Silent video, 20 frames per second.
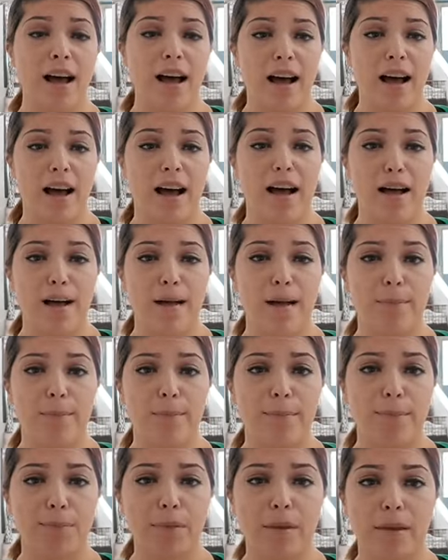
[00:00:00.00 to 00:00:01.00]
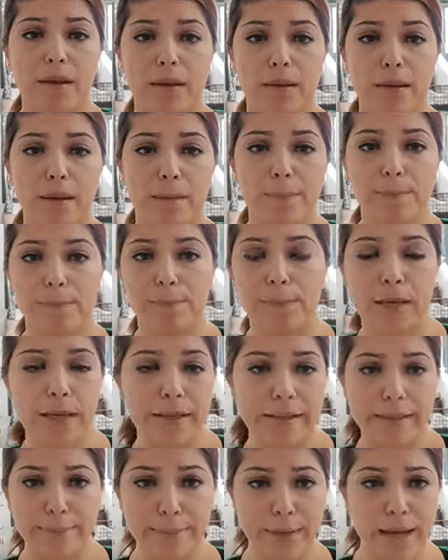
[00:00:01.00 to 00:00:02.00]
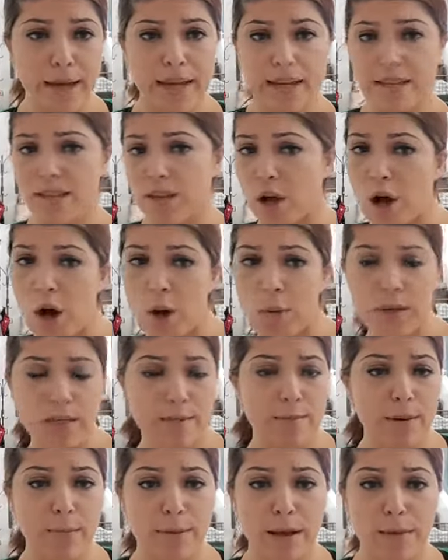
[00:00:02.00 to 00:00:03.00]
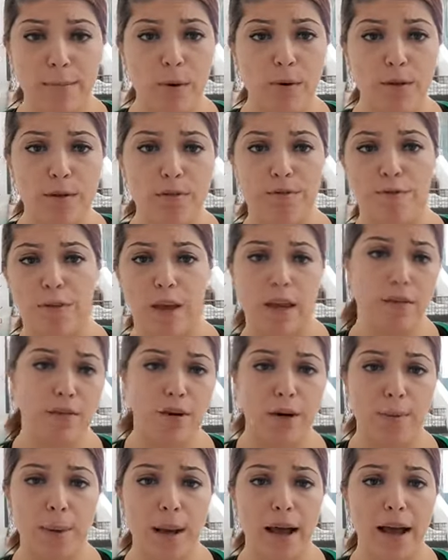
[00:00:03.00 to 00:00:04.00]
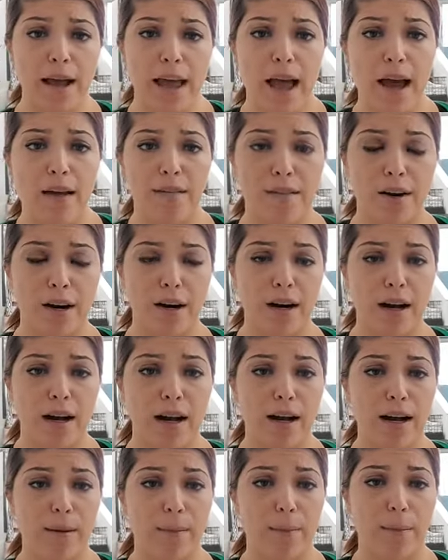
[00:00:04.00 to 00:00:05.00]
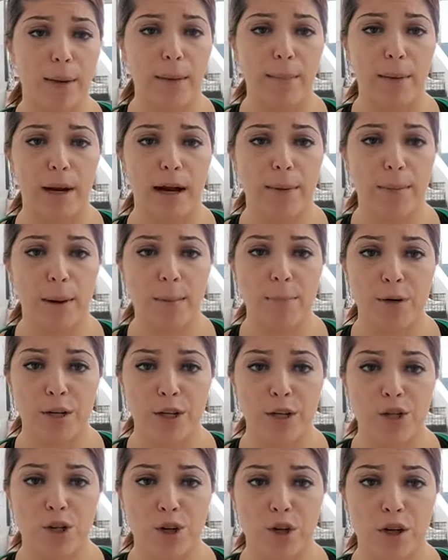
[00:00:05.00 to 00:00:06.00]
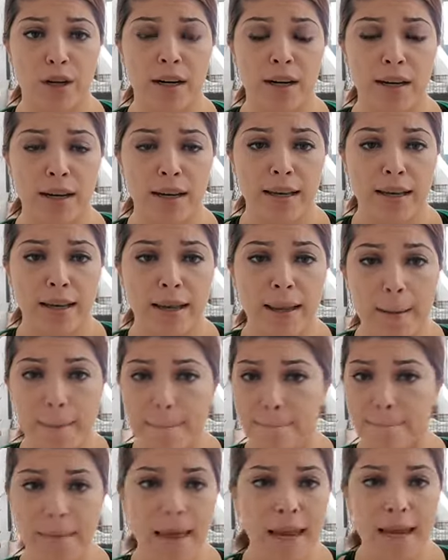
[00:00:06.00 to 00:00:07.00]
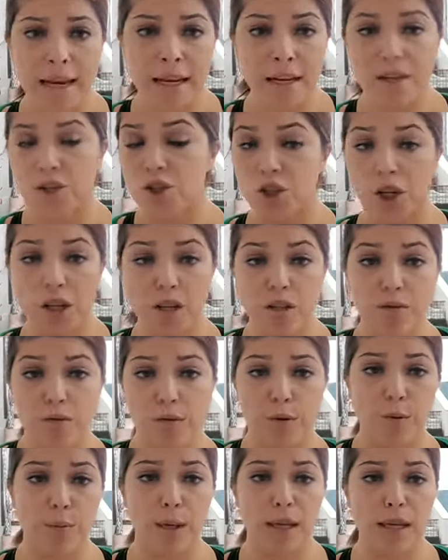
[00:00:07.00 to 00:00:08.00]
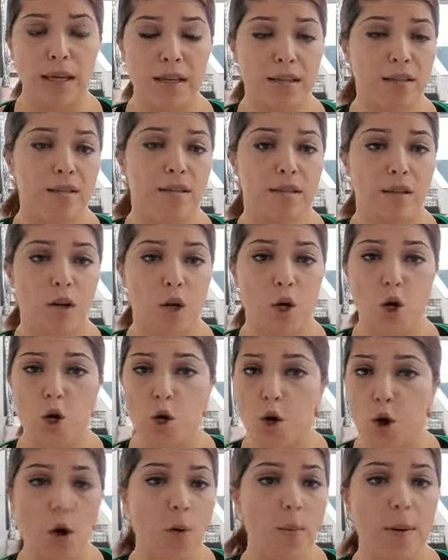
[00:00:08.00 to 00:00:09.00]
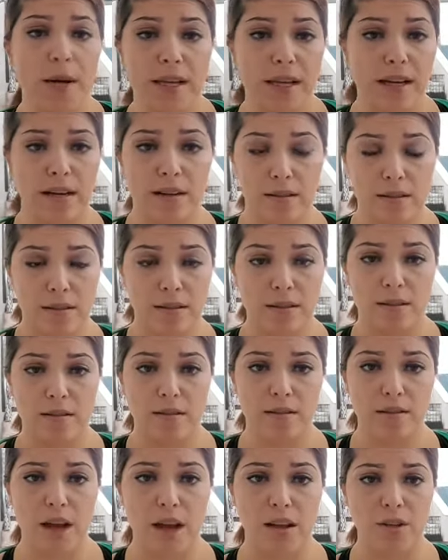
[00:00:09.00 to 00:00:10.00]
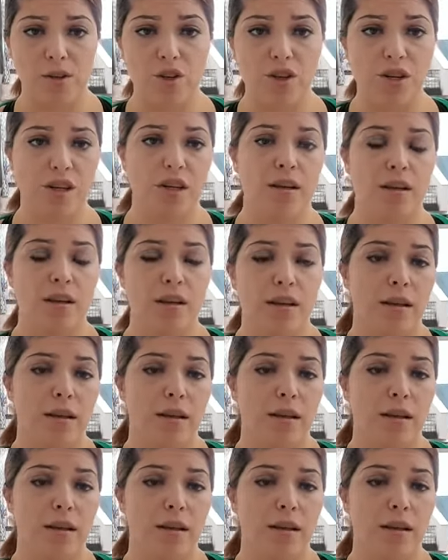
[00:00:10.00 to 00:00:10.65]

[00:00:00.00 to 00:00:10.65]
Um, pecan pie has always been my most favorite pie ever. Um, my mom, I'm pretty sure, made it just for me because nobody else touched it.